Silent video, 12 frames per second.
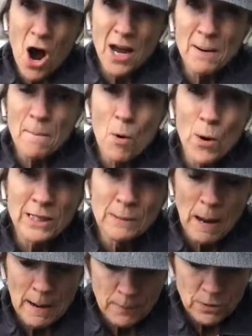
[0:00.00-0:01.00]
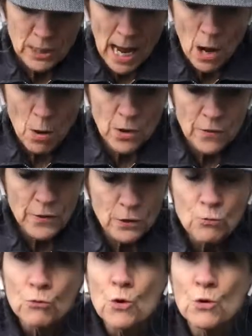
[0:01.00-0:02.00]
on a moist paper towel. Their
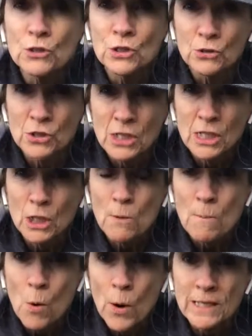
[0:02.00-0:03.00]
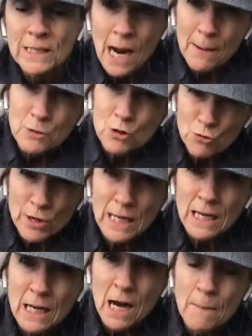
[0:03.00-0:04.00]
roots are still moist. I'm
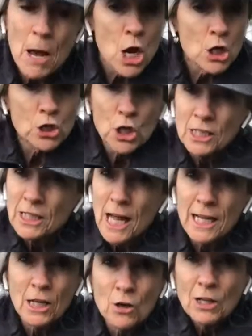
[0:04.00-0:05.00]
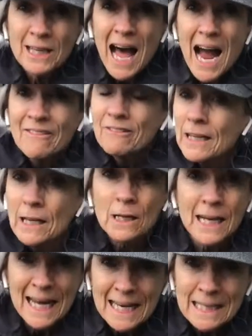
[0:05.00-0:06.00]
treating them just like they're a live little
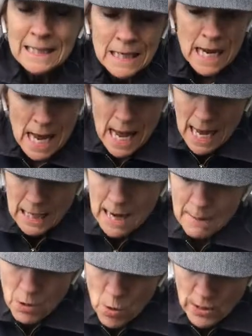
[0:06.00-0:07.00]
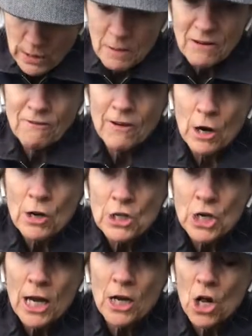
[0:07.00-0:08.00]
kitten, and I'm going to be very
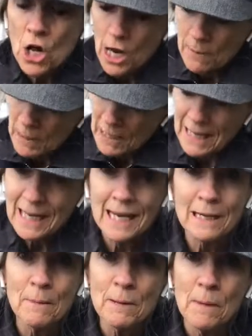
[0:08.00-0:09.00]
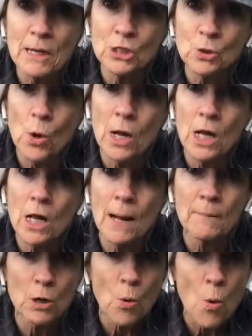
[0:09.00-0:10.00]
gentle. I'm going to get them in my soil.
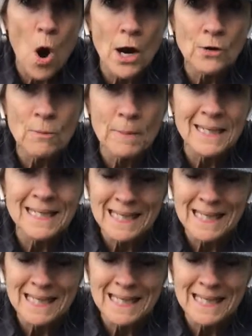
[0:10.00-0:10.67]
I'm going to water them in